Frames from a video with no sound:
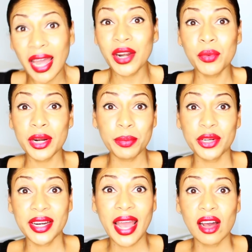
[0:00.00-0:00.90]
I don't want to
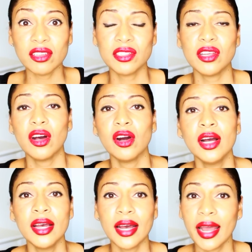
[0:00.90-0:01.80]
put it out. So
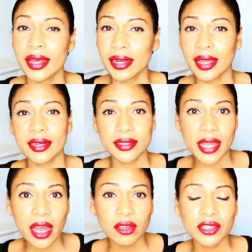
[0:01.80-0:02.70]
I had a lot of
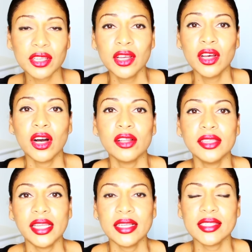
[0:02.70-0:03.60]
doubts
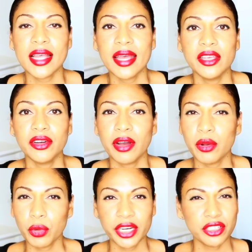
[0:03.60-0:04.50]
on things that, you know,
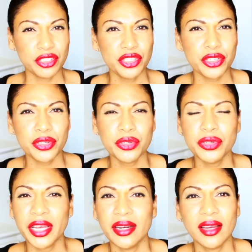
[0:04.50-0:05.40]
I wanted to
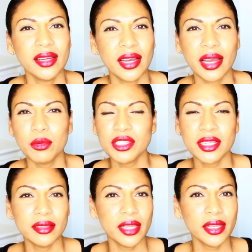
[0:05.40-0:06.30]
do. And I
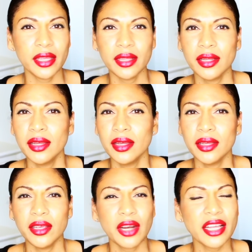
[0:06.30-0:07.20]
wasn't thinking,
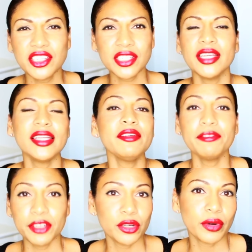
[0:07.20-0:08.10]
you know, I just, it
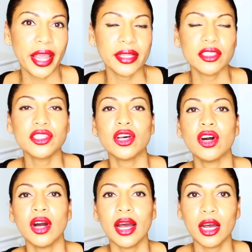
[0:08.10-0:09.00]
didn't feel right. So,
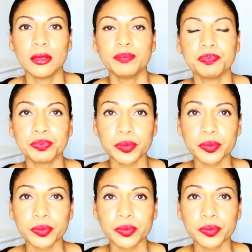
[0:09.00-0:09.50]
um,